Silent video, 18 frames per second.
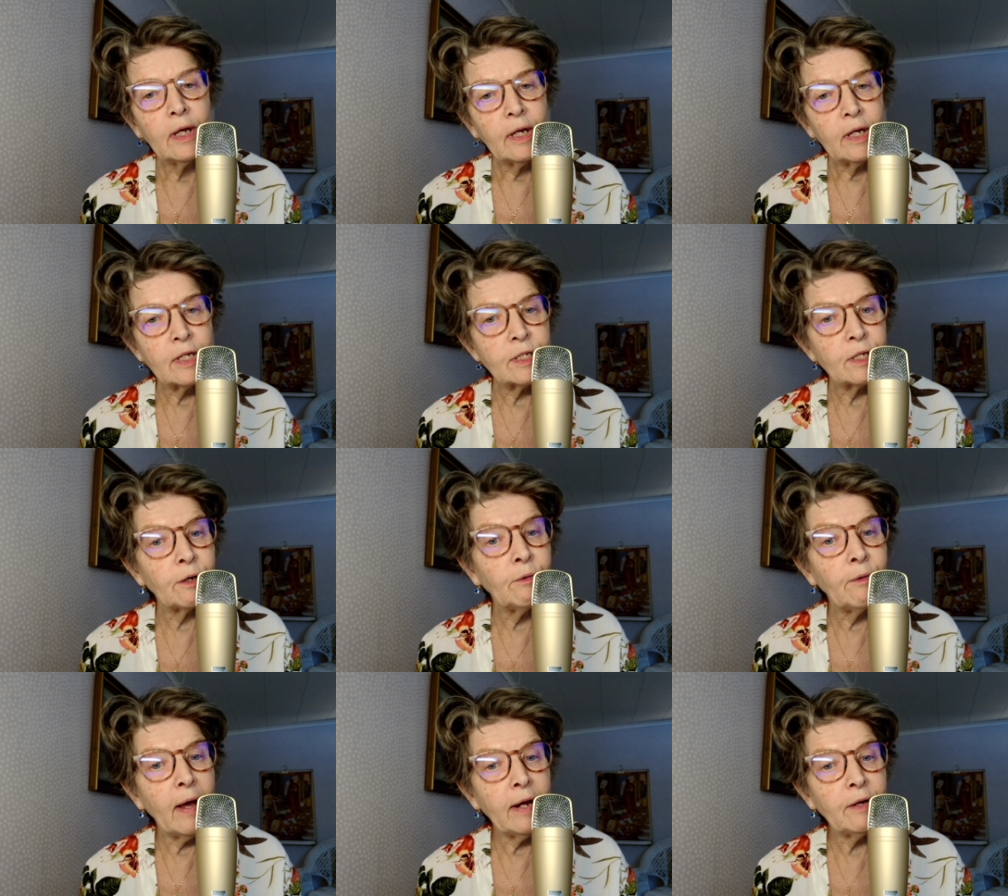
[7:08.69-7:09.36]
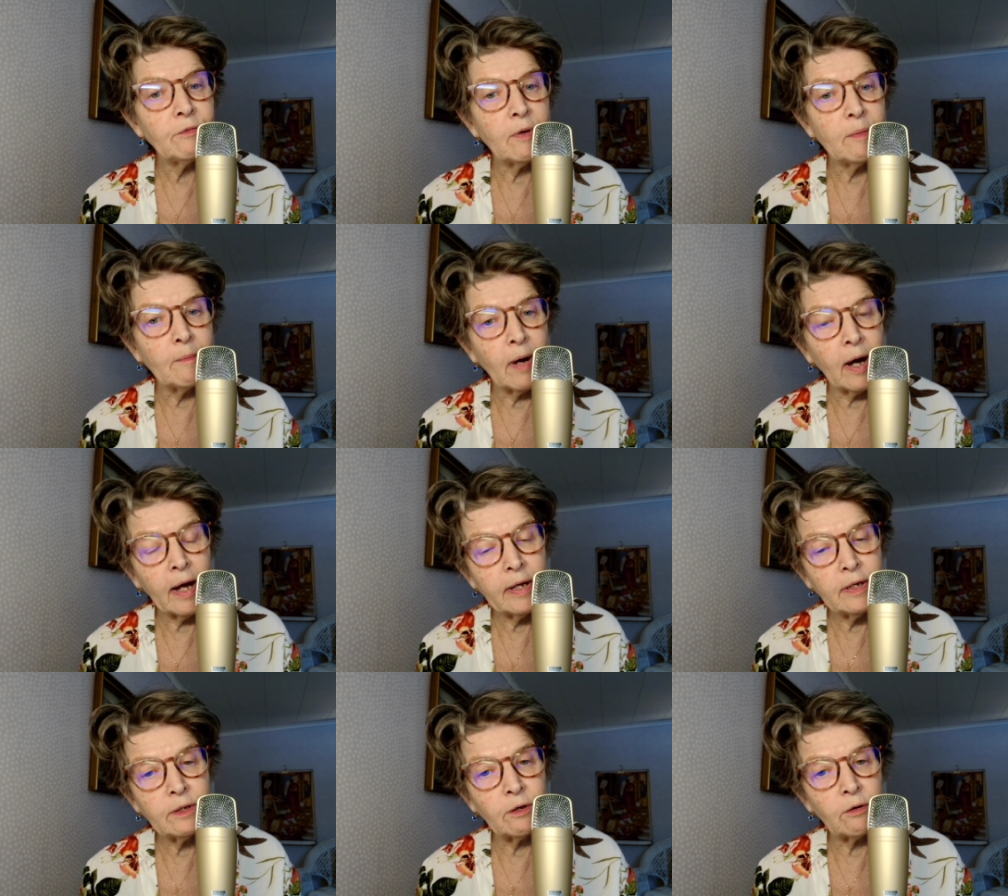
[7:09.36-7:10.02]
is a great
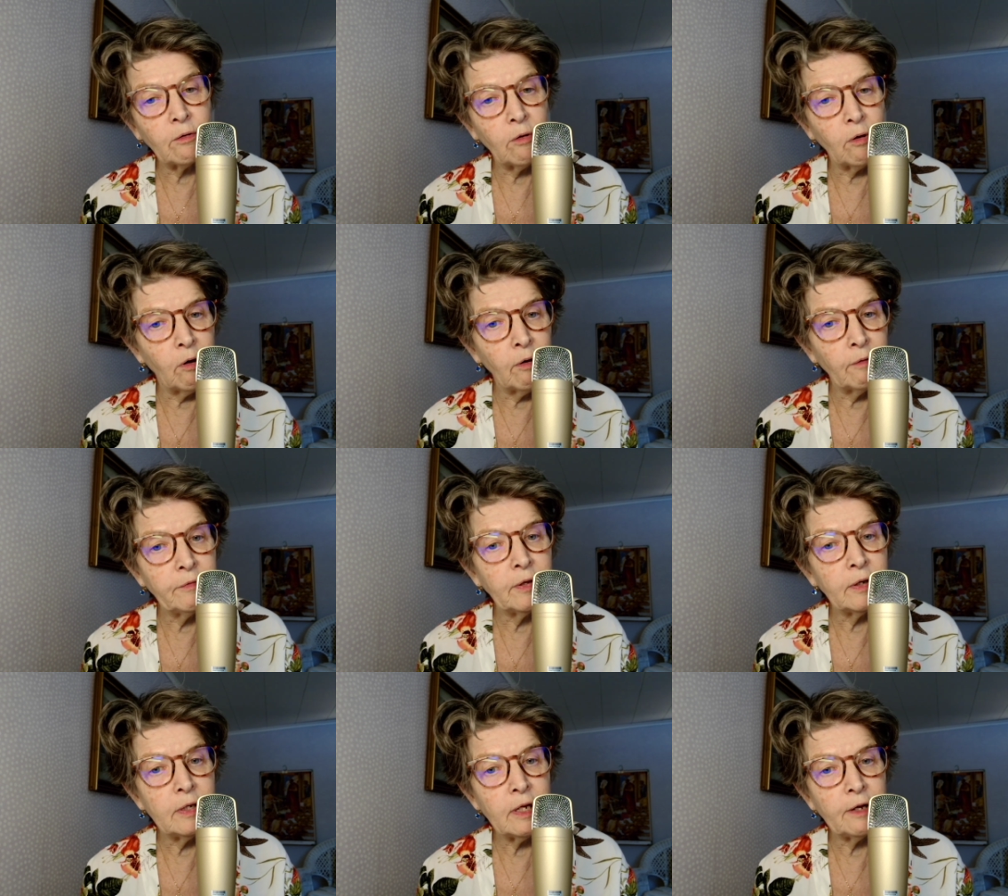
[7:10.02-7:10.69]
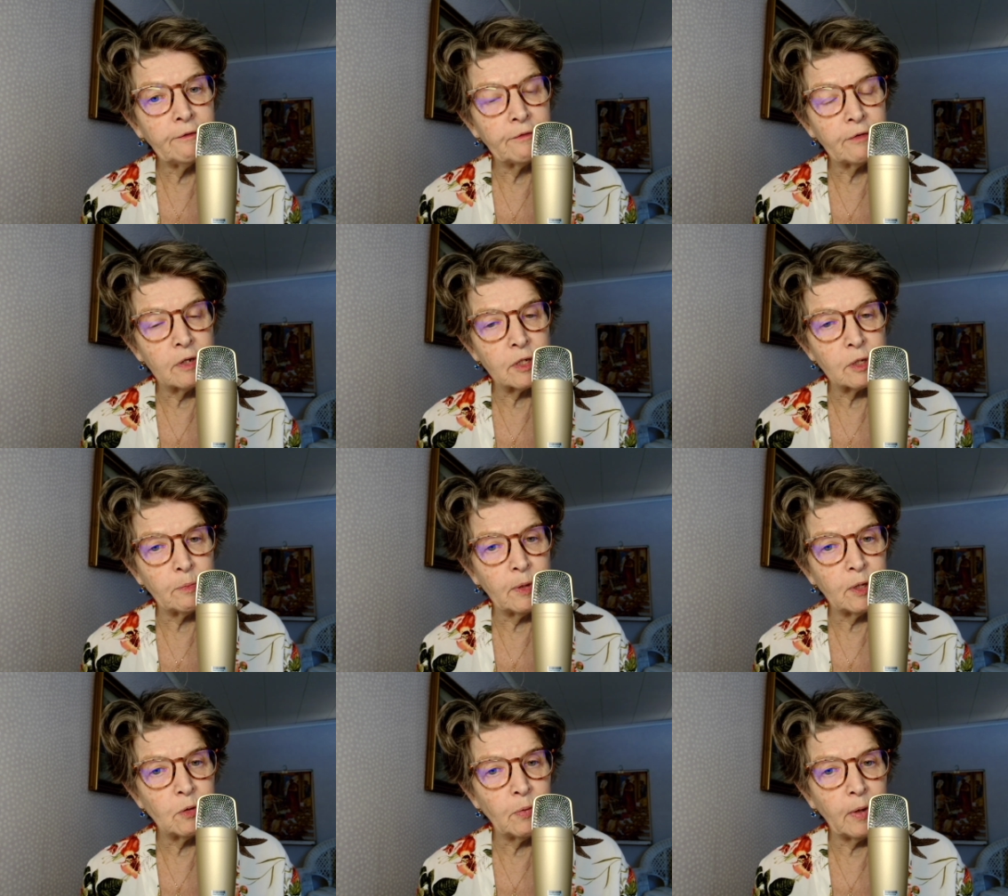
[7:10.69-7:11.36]
reminder of the difference
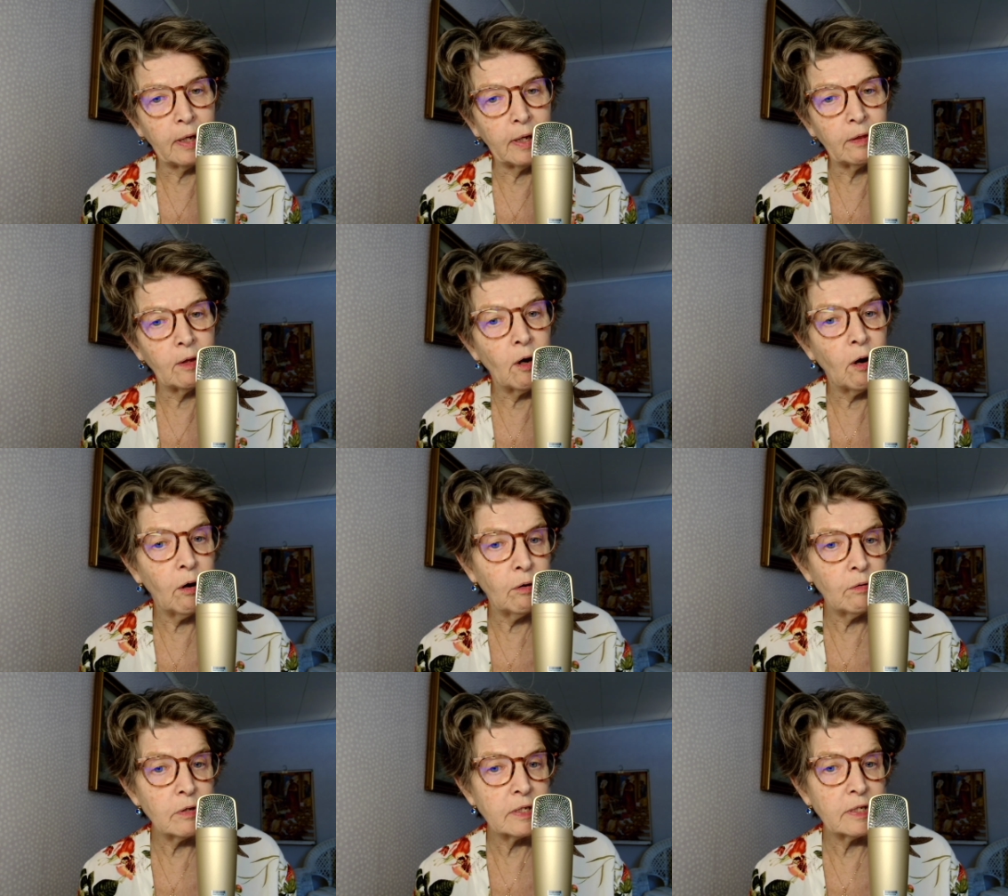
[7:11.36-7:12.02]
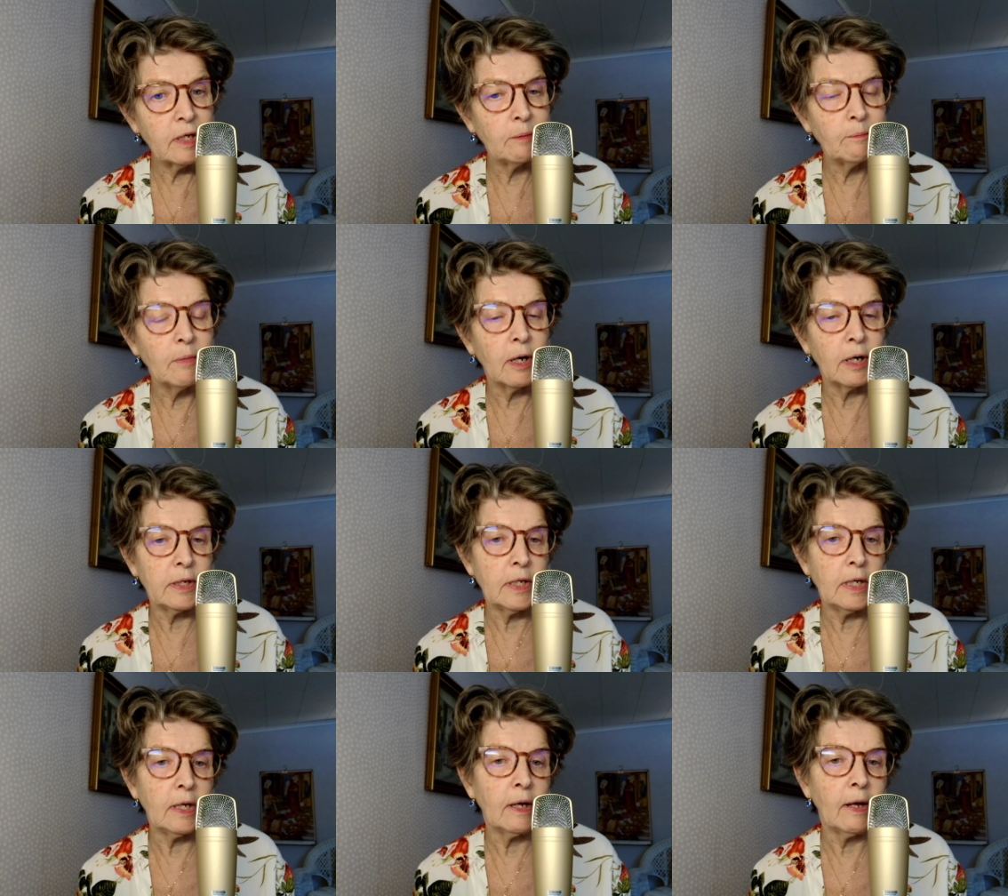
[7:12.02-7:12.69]
between the hosting
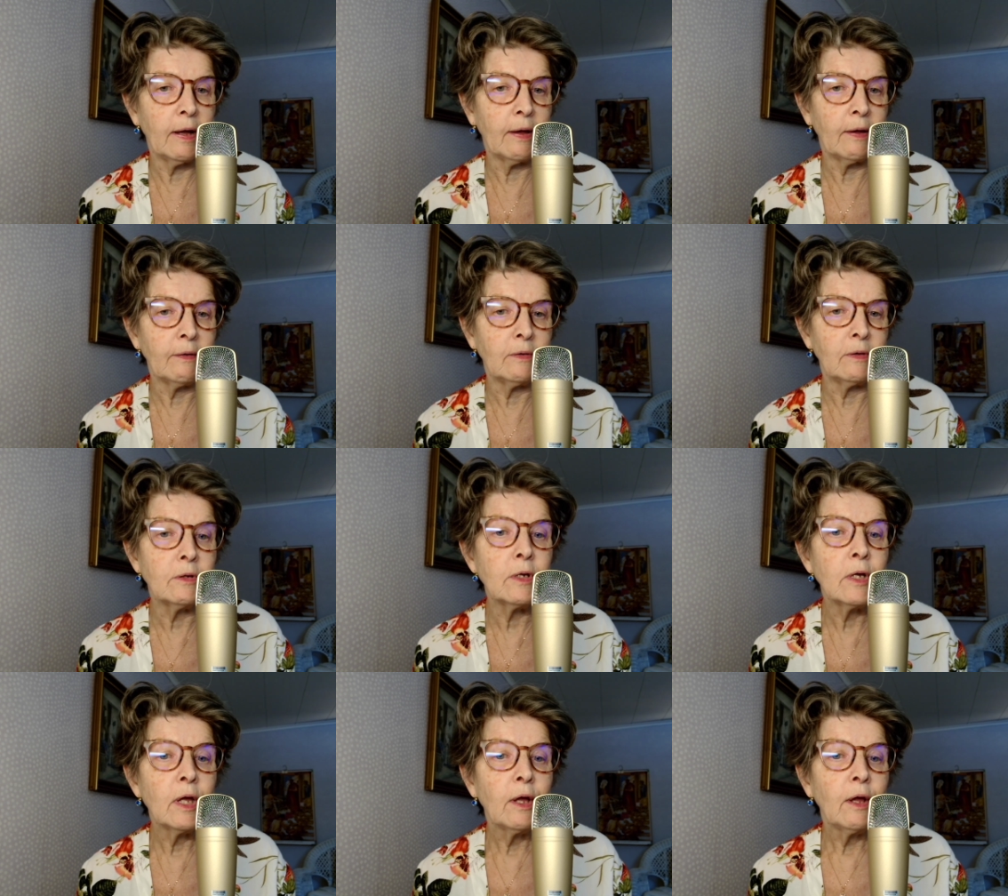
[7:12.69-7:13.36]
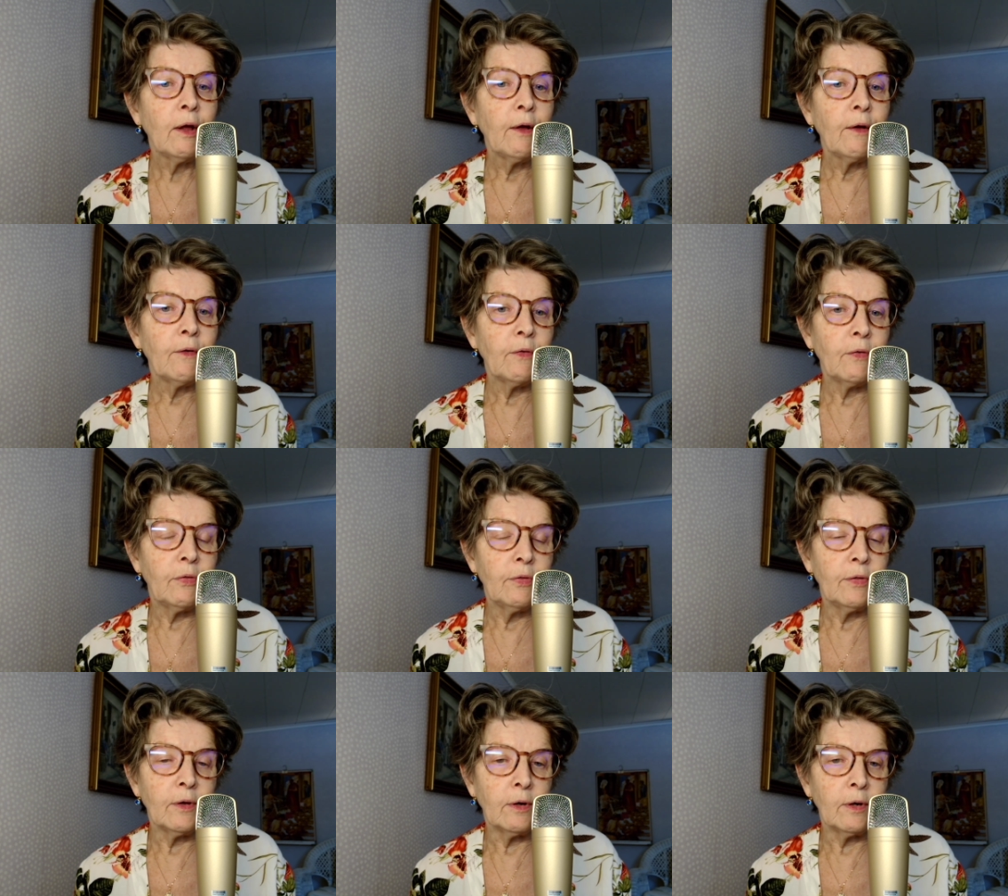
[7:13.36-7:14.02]
body and
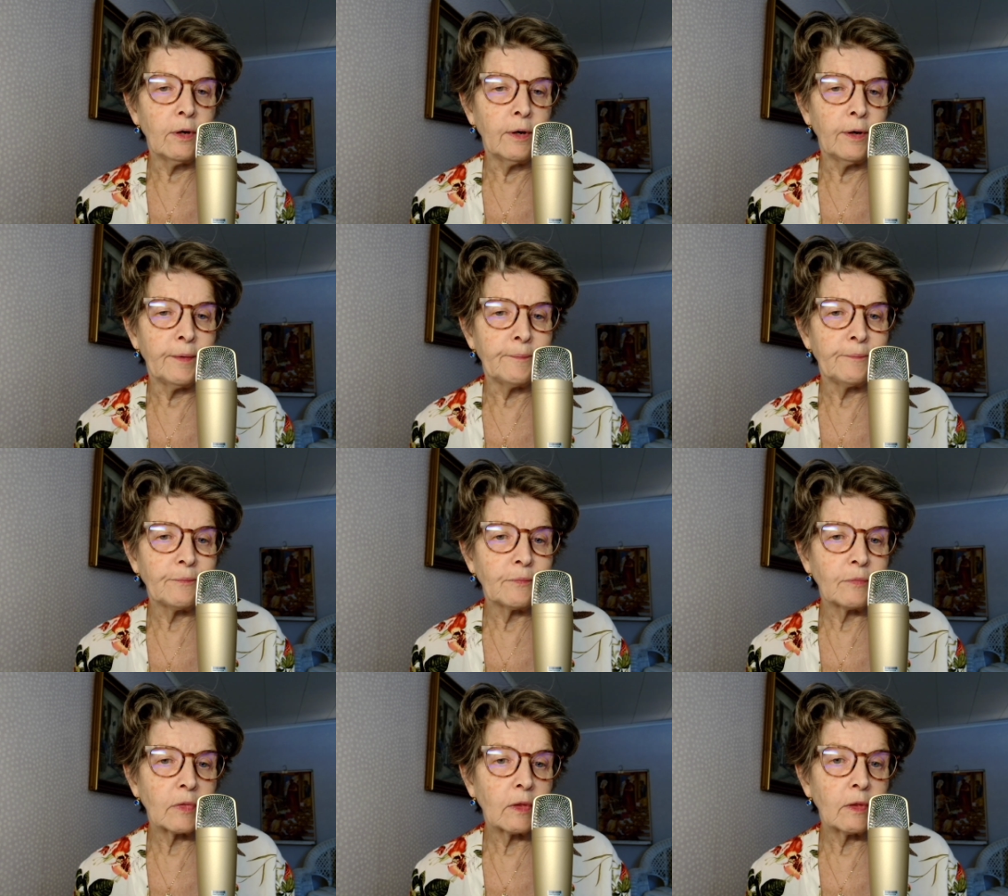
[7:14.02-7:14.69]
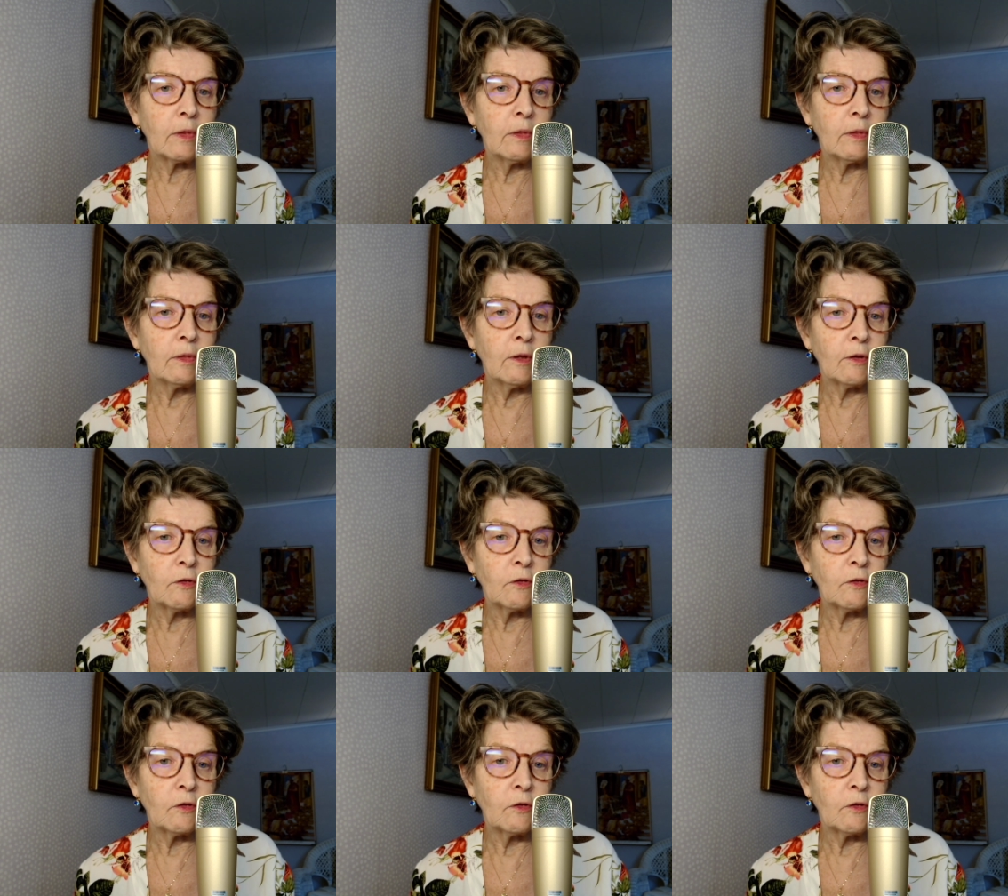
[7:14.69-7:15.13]
the